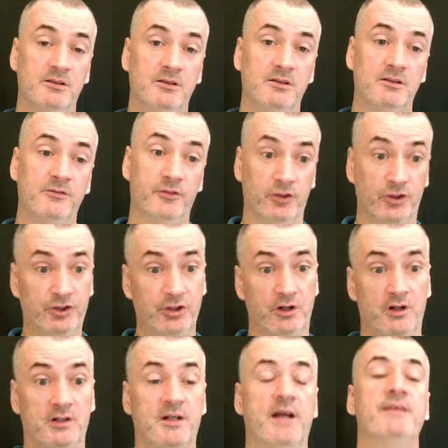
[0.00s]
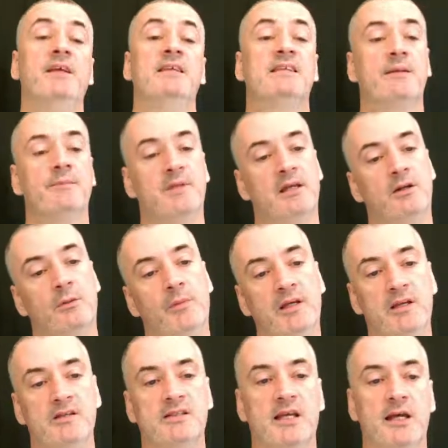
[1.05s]
for sure, and then something that'll make
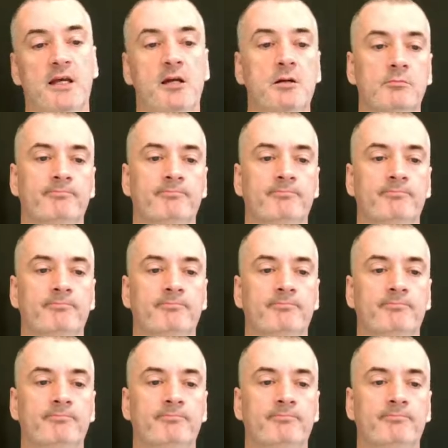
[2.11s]
you say,